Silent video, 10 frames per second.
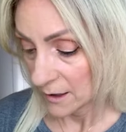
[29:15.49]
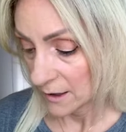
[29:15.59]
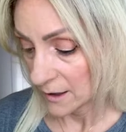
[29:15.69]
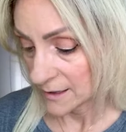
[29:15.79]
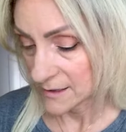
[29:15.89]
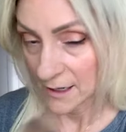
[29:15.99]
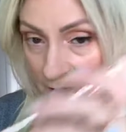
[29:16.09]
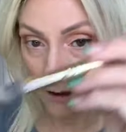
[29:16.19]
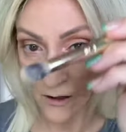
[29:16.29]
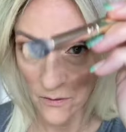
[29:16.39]
and I take
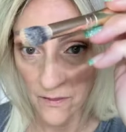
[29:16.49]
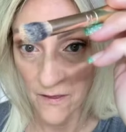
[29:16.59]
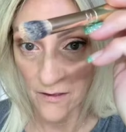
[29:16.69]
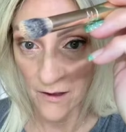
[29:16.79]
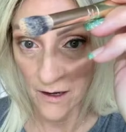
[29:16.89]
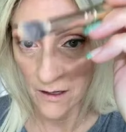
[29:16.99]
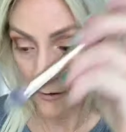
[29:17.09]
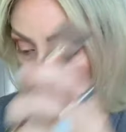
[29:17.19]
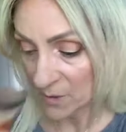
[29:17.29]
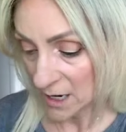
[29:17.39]
it on this end
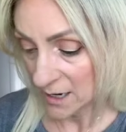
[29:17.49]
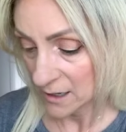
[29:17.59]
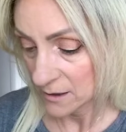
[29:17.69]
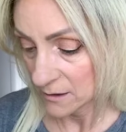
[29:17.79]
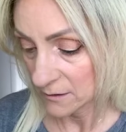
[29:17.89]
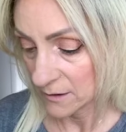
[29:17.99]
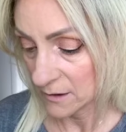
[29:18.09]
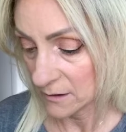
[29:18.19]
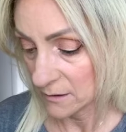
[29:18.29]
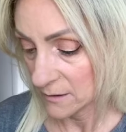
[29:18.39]
of my
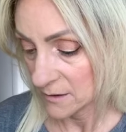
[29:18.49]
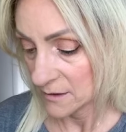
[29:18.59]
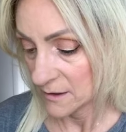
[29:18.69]
little